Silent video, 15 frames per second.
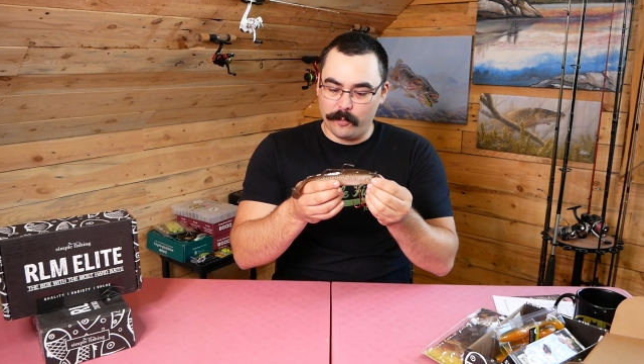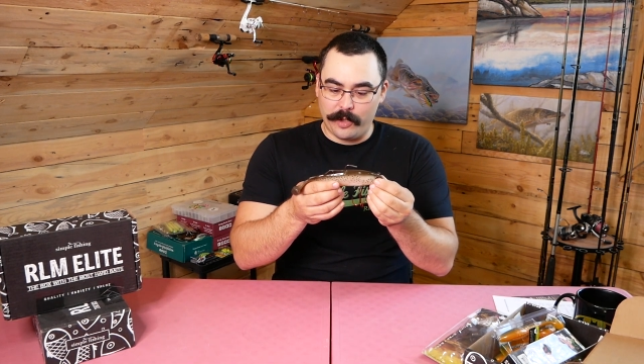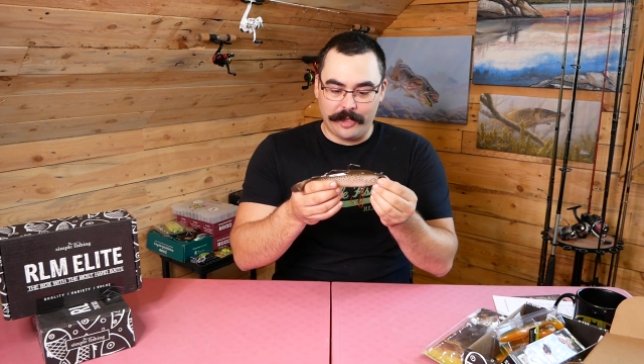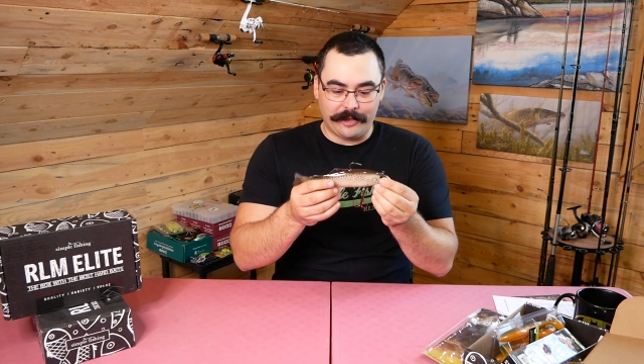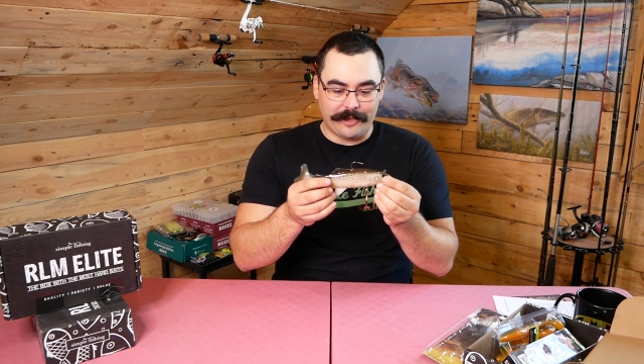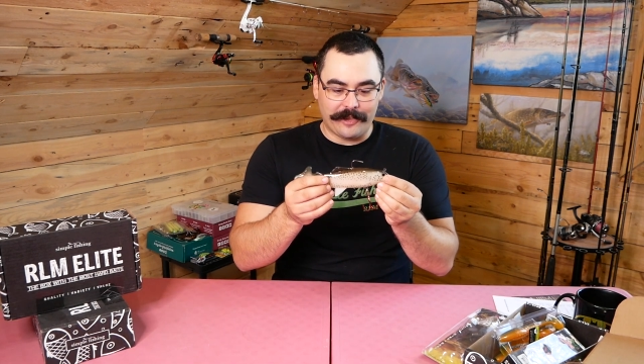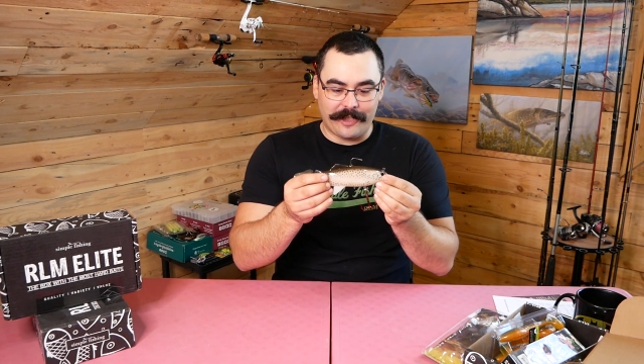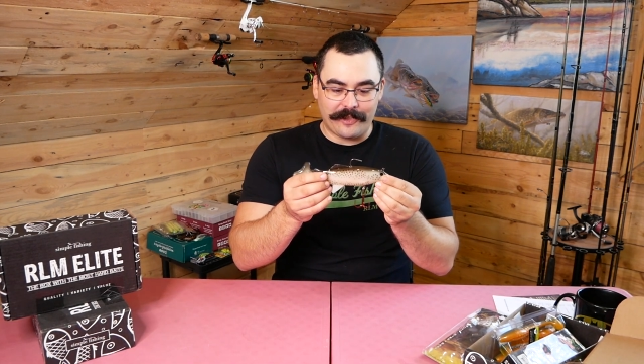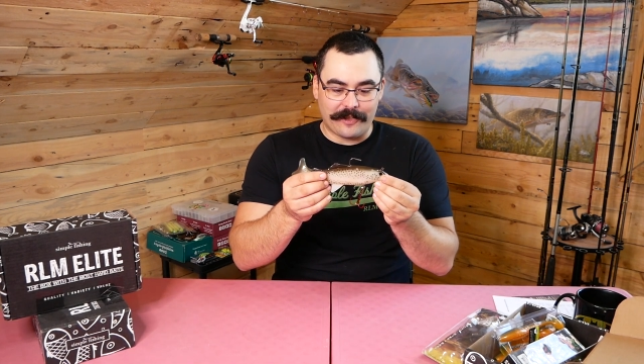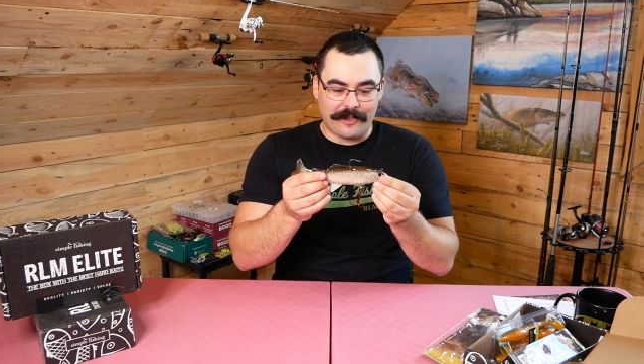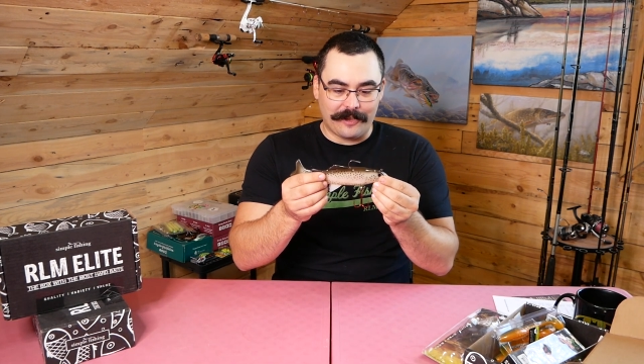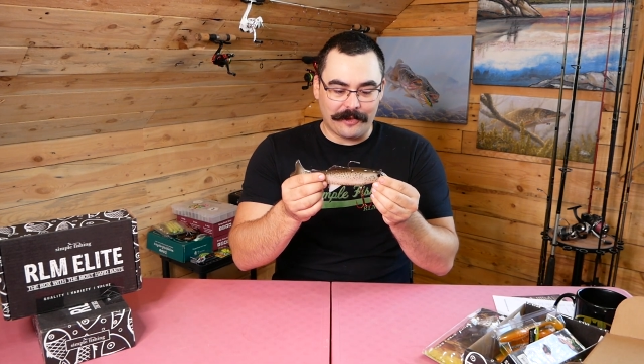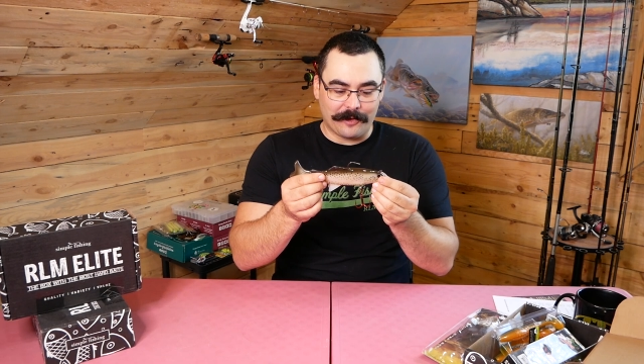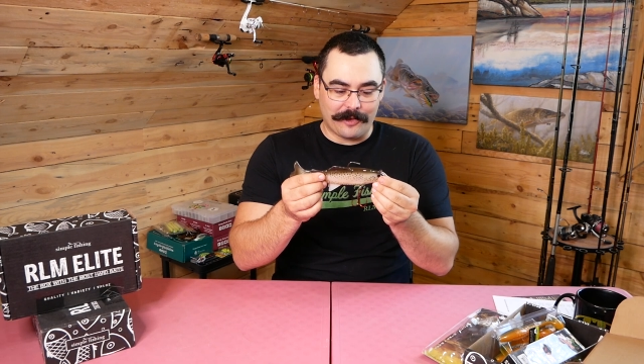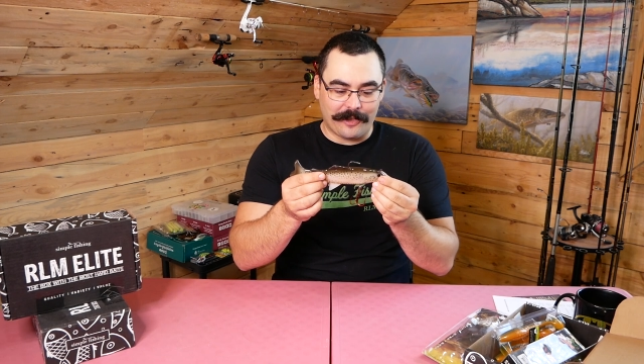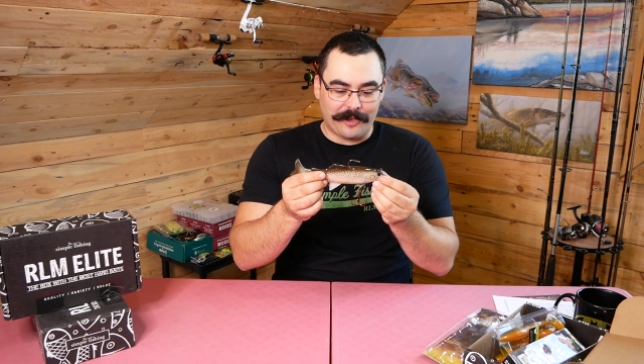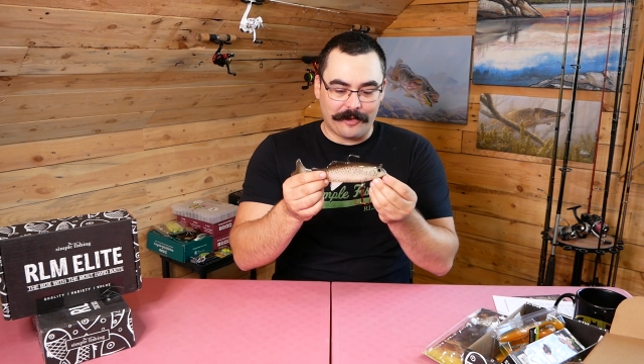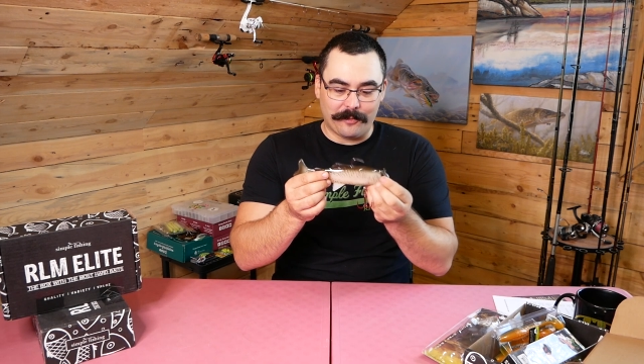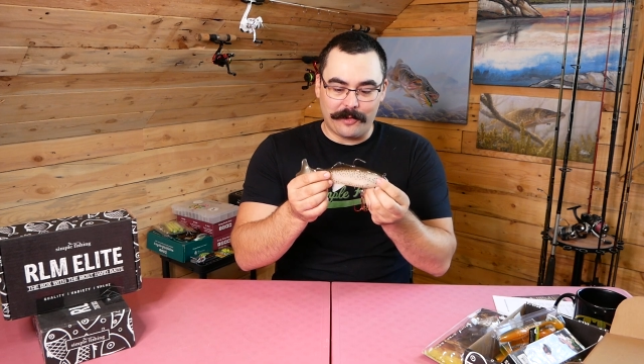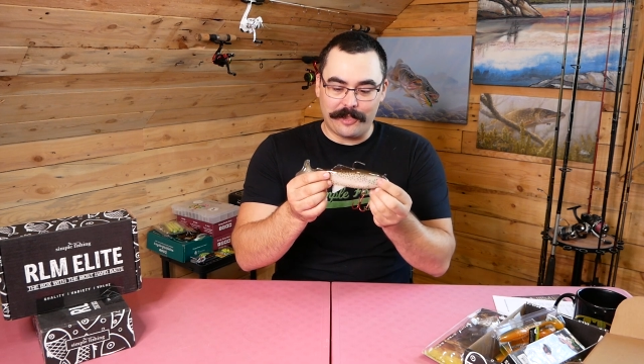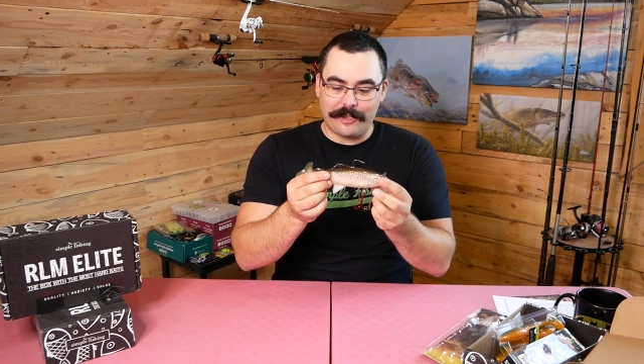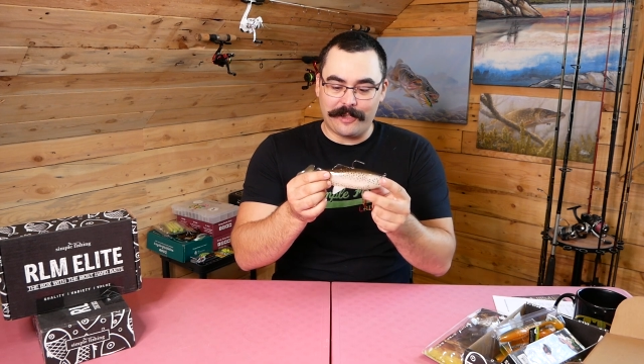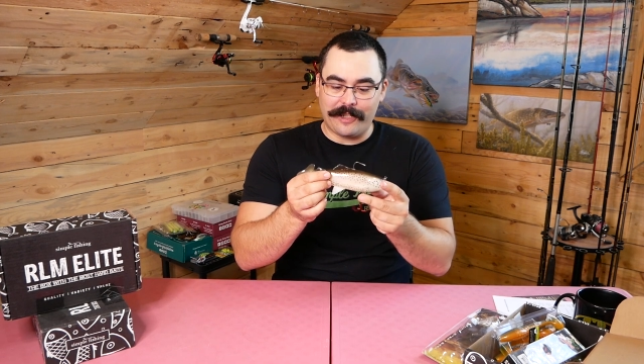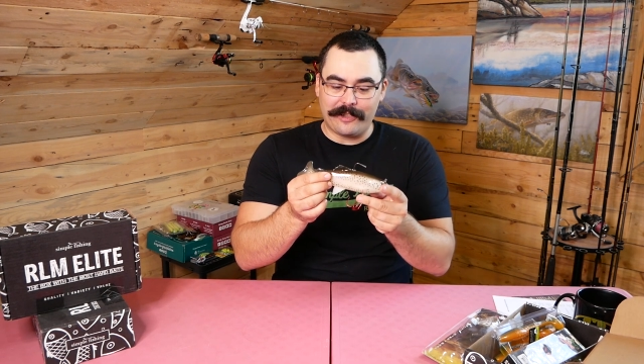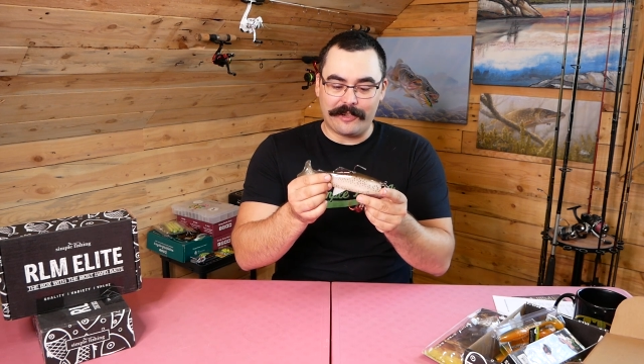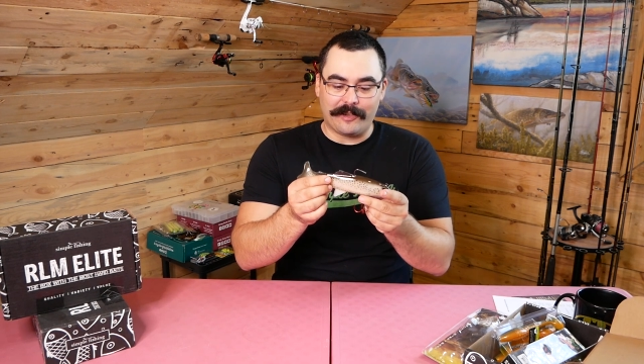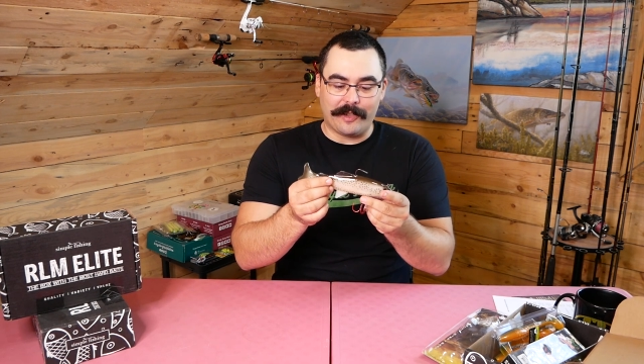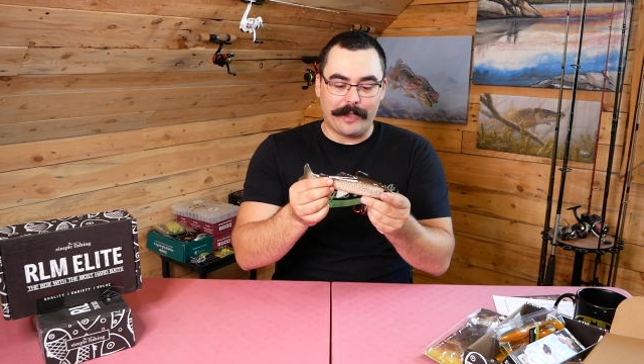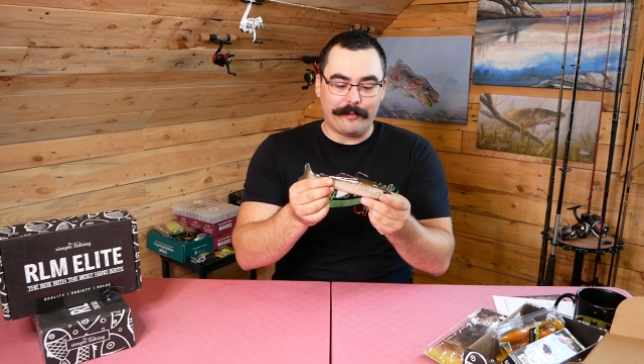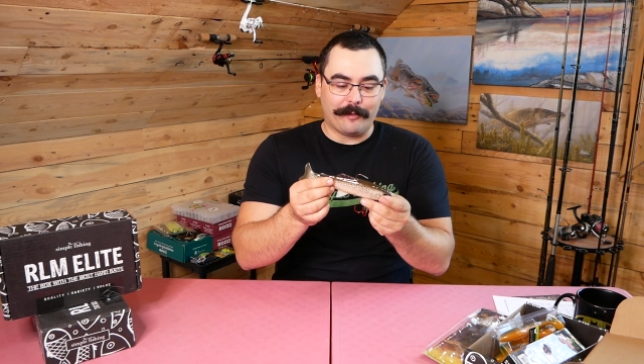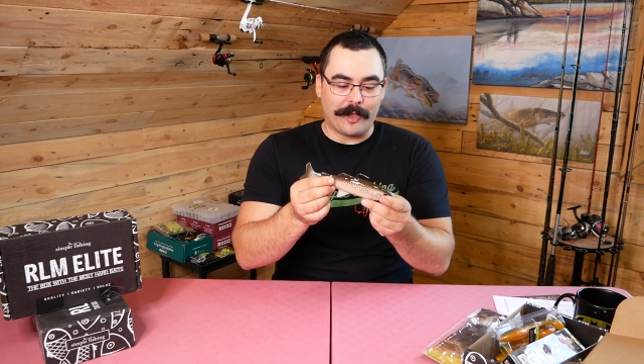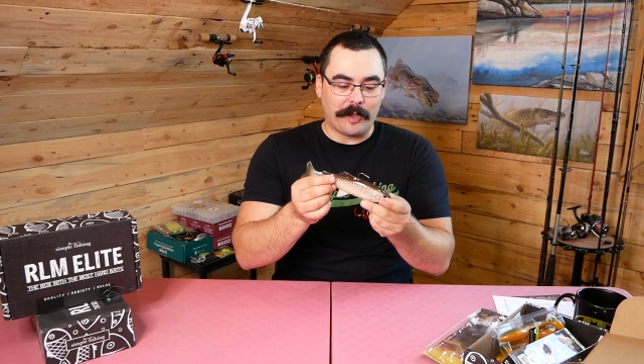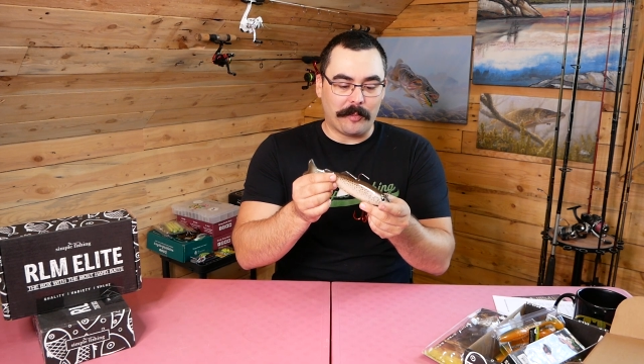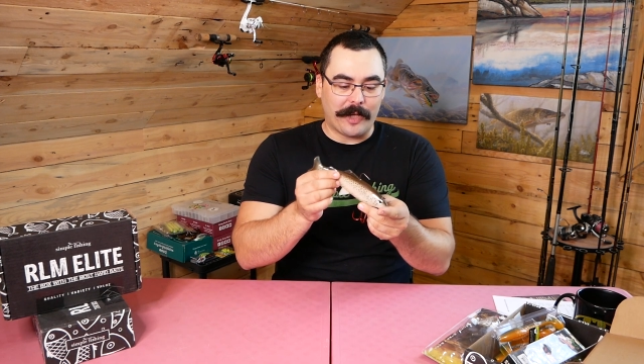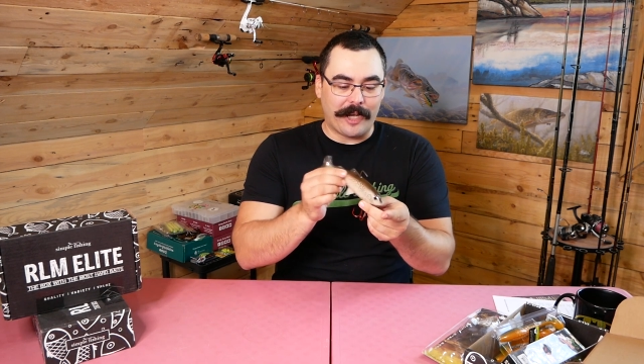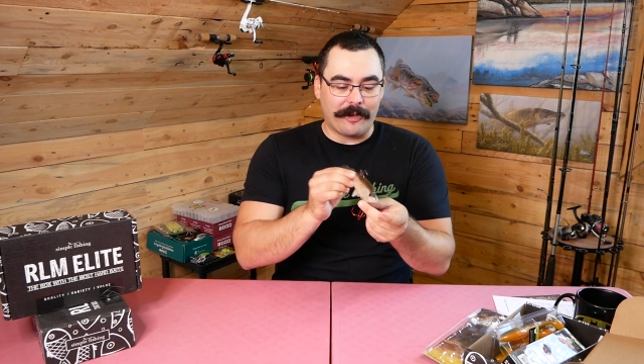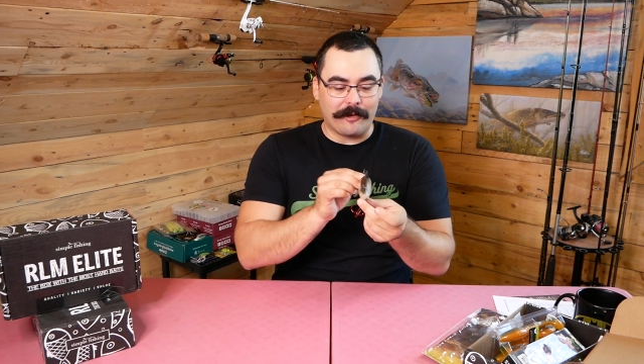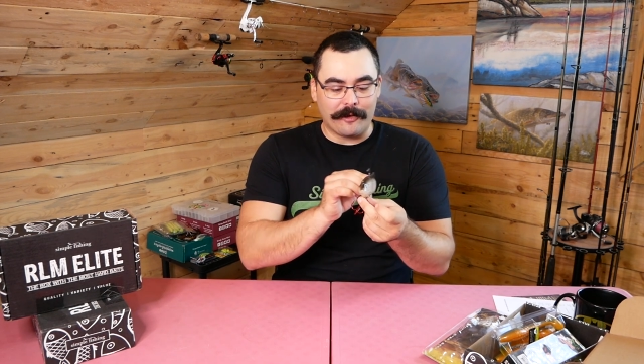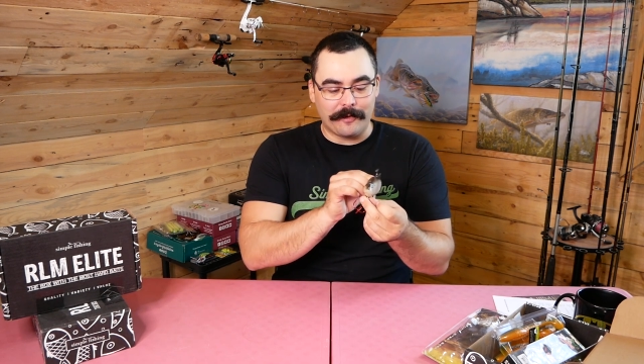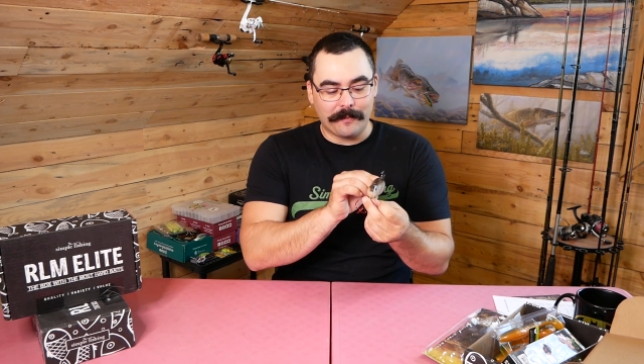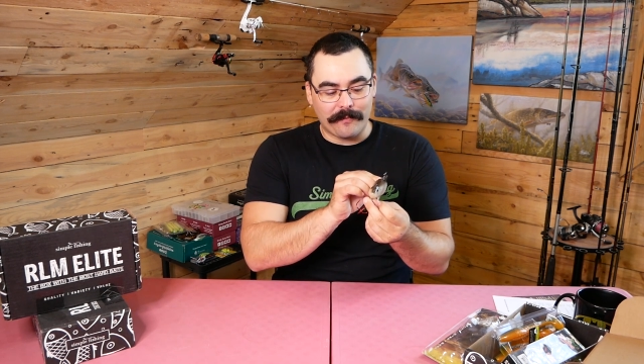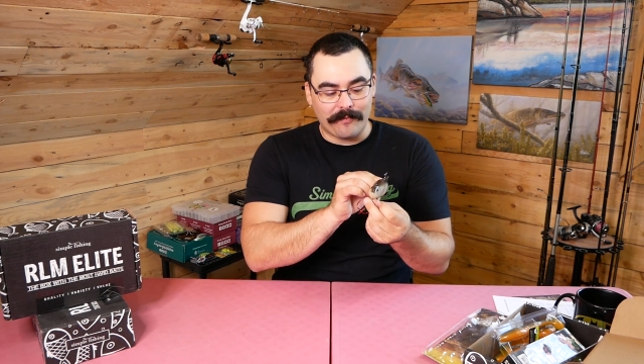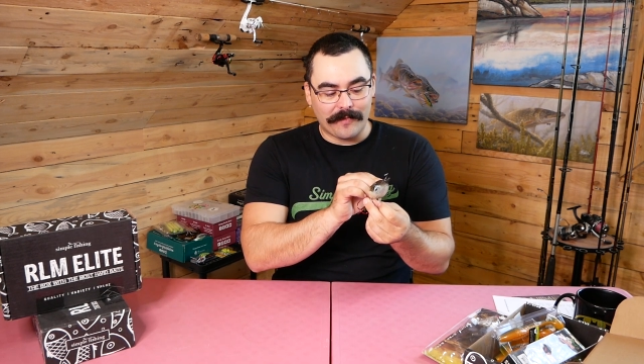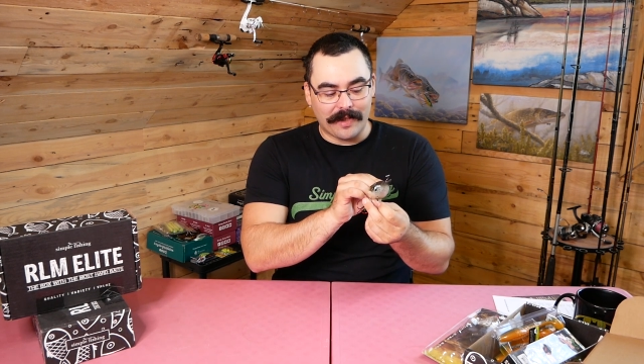Really nice color on it. Really nice lifelike pattern.